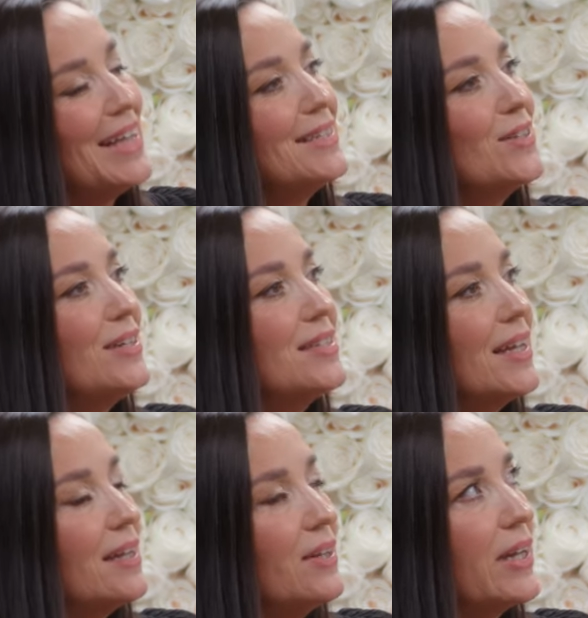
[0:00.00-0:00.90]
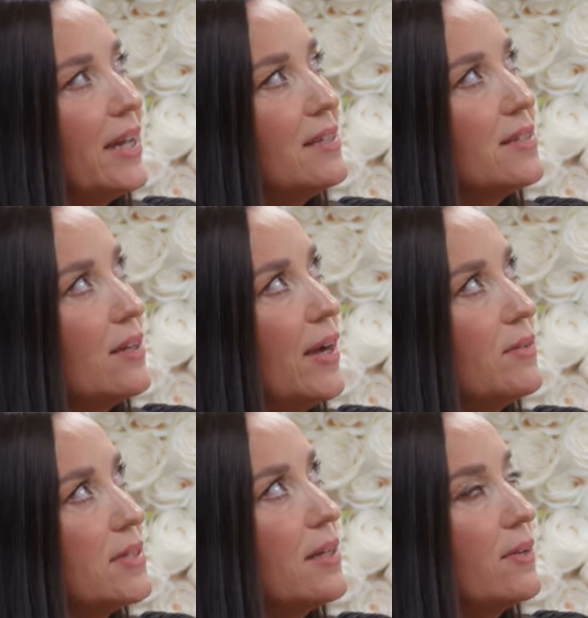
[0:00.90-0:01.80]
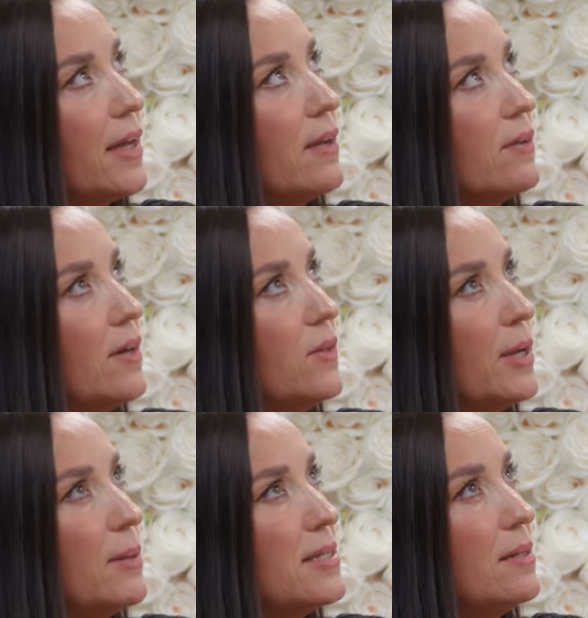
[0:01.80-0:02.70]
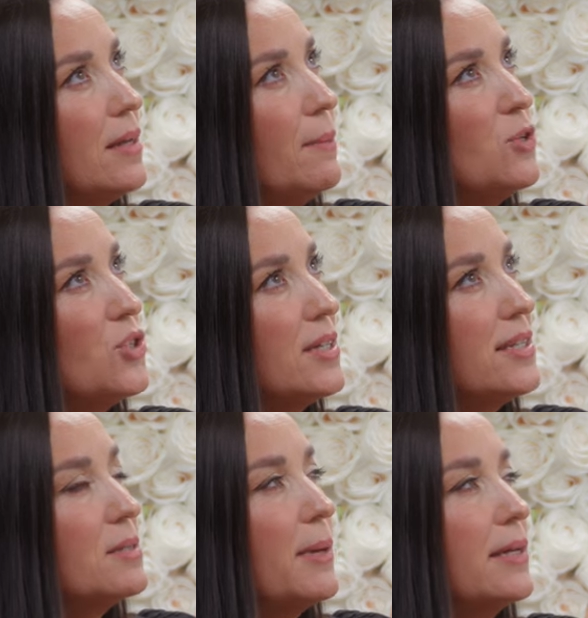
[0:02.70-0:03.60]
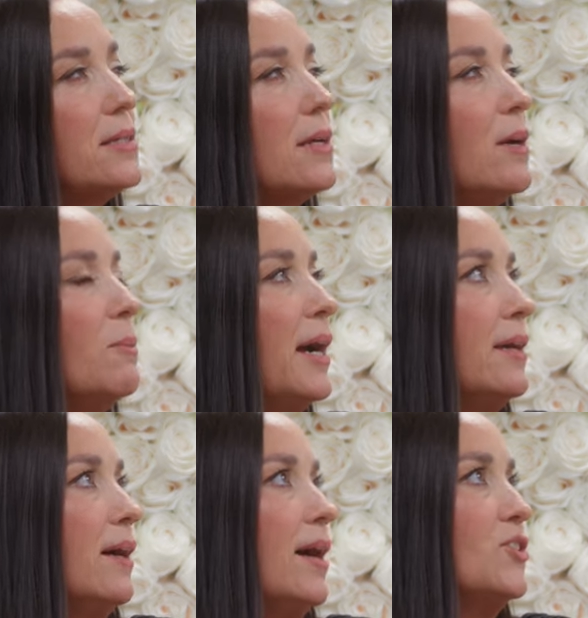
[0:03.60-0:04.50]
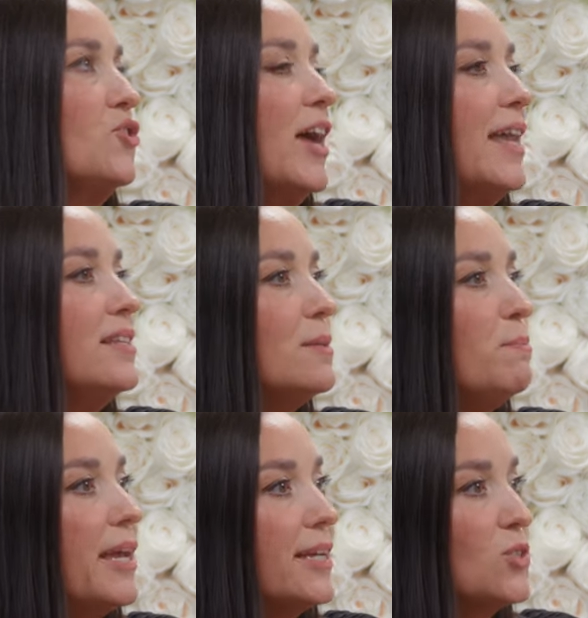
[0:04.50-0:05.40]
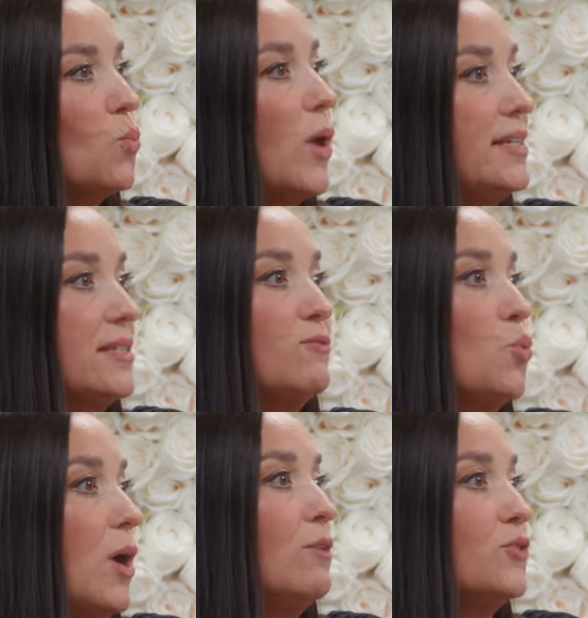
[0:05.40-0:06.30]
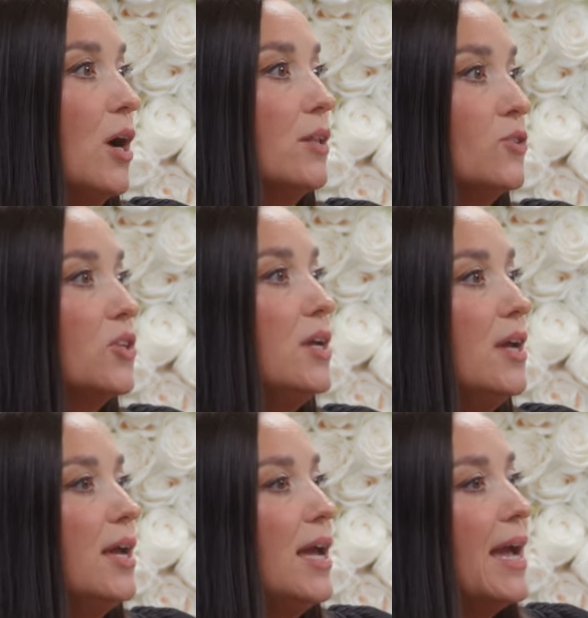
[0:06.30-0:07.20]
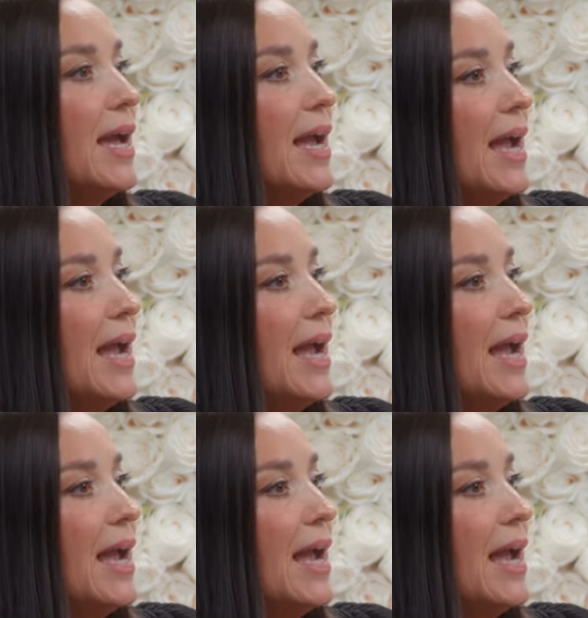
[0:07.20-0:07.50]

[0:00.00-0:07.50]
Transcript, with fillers: So I was like, okay. So I was like, okay. On the way home, I said, I'm just going to test Mike. I said, oh my gosh, that is the biggest waste of You $12. told Matt. Okay. Yeah.